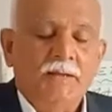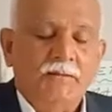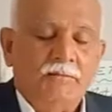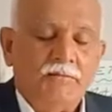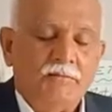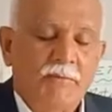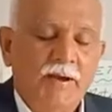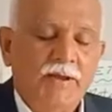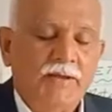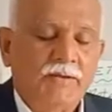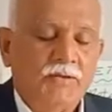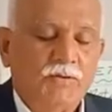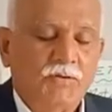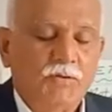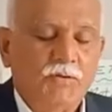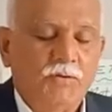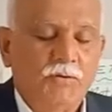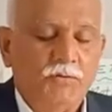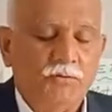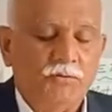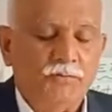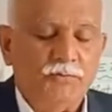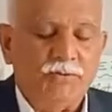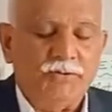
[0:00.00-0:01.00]

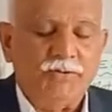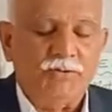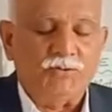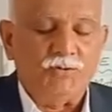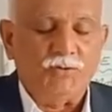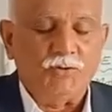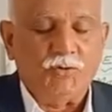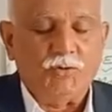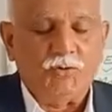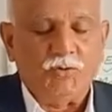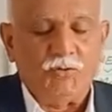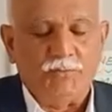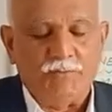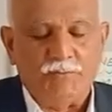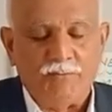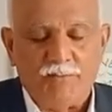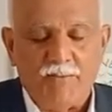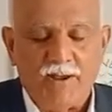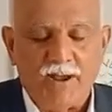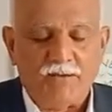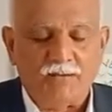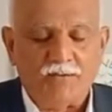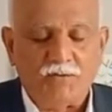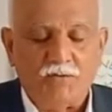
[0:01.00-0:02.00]
Micro, meso,
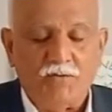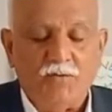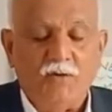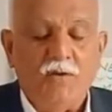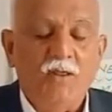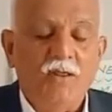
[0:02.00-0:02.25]
macro.